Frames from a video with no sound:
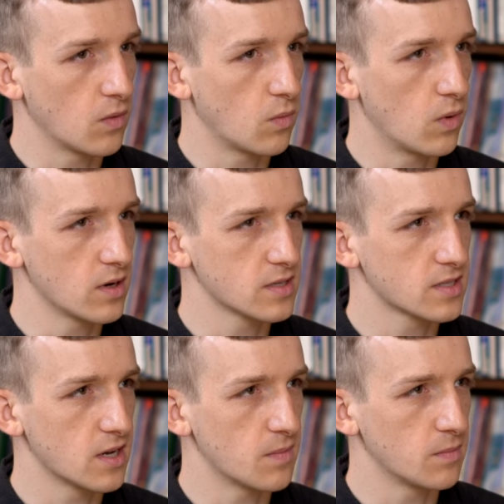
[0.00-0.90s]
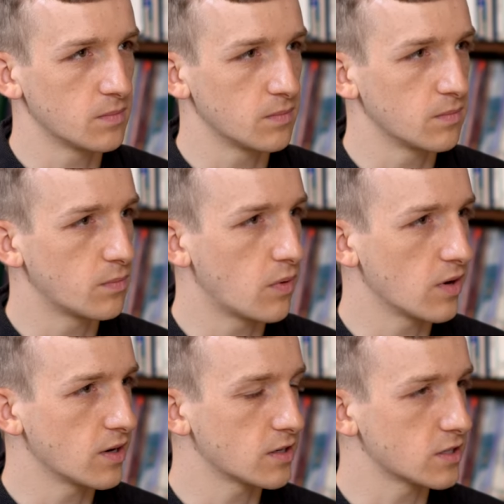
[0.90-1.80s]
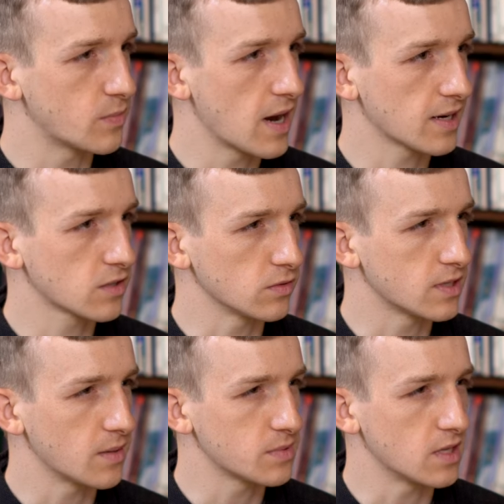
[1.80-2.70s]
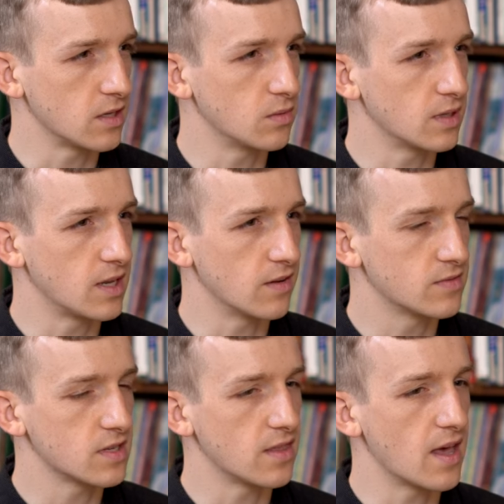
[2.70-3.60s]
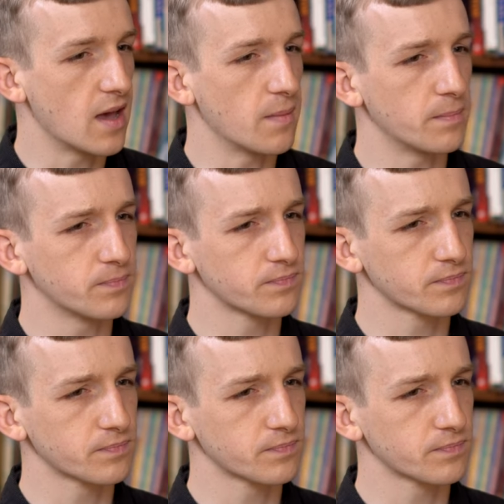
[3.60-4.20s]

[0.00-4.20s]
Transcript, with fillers: what are some pointers or practical tips that you would give to them